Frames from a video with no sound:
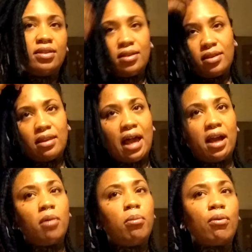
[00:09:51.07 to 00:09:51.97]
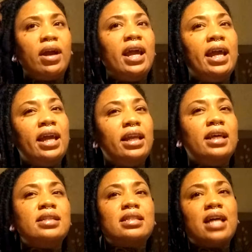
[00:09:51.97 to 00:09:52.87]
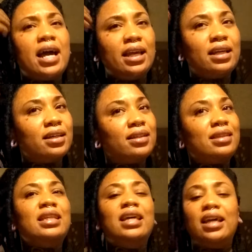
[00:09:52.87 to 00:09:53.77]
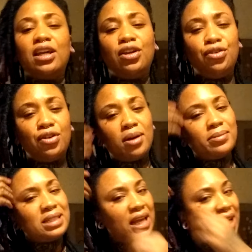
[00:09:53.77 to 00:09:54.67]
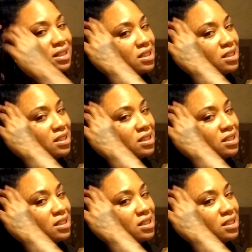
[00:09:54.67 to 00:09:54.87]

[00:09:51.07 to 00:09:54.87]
like a braid is like thick, you know what I'm saying?